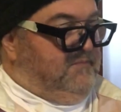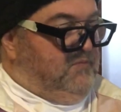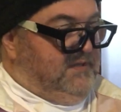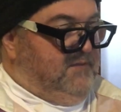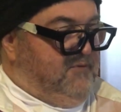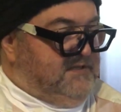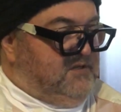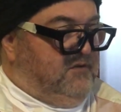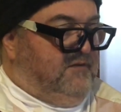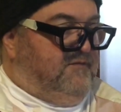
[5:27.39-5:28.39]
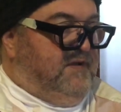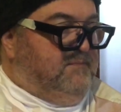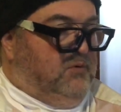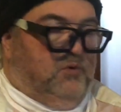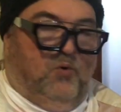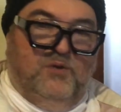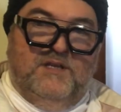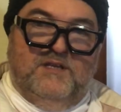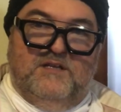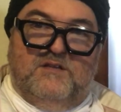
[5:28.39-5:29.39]
When you're pressing on the fretboard, all you
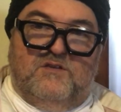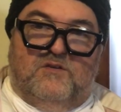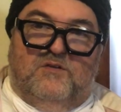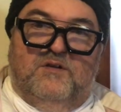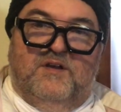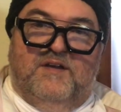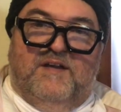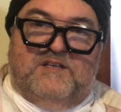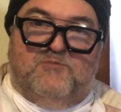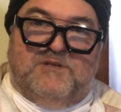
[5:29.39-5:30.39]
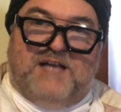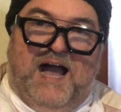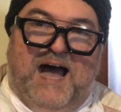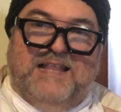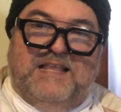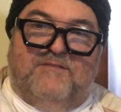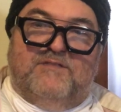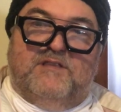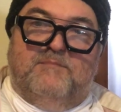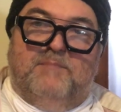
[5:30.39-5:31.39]
need to do is press hard enough
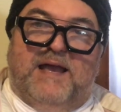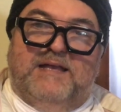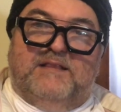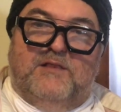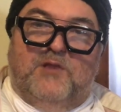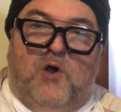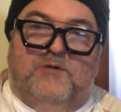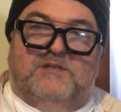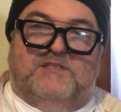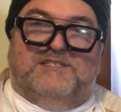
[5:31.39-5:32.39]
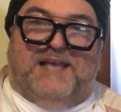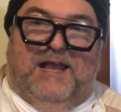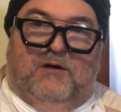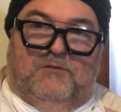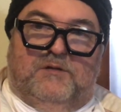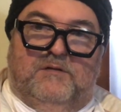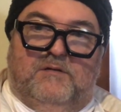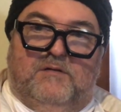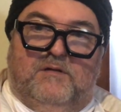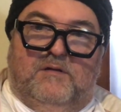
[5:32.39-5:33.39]
to make the note sound.
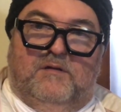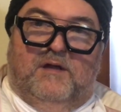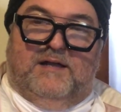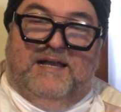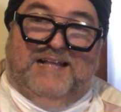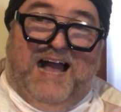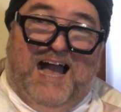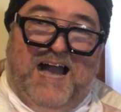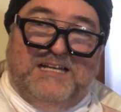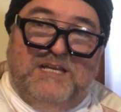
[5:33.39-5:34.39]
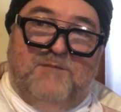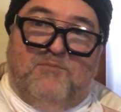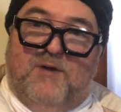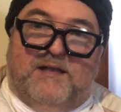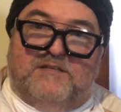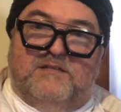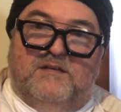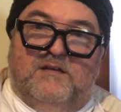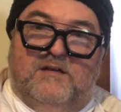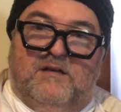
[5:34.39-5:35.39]
Okay, the harder you press,
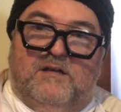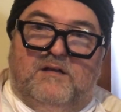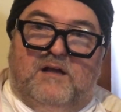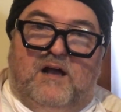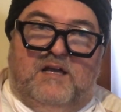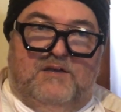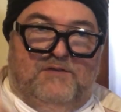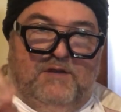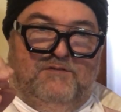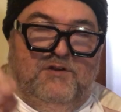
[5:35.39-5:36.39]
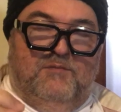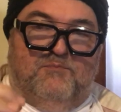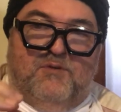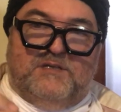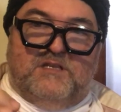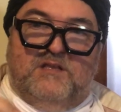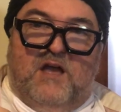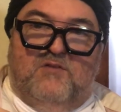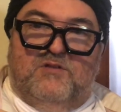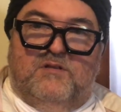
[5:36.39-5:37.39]
if you press
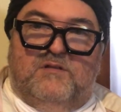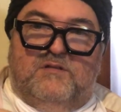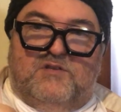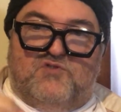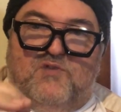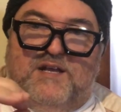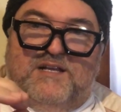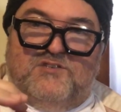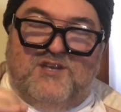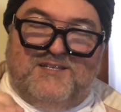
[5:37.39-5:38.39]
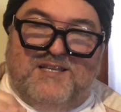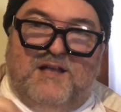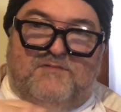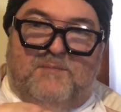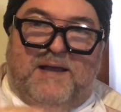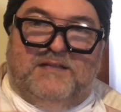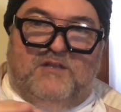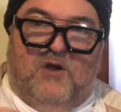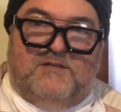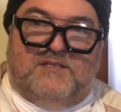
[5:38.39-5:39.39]
the string just enough to make the
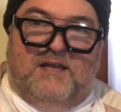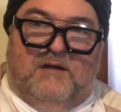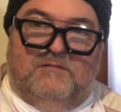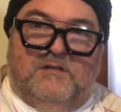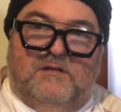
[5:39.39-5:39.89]
note sound,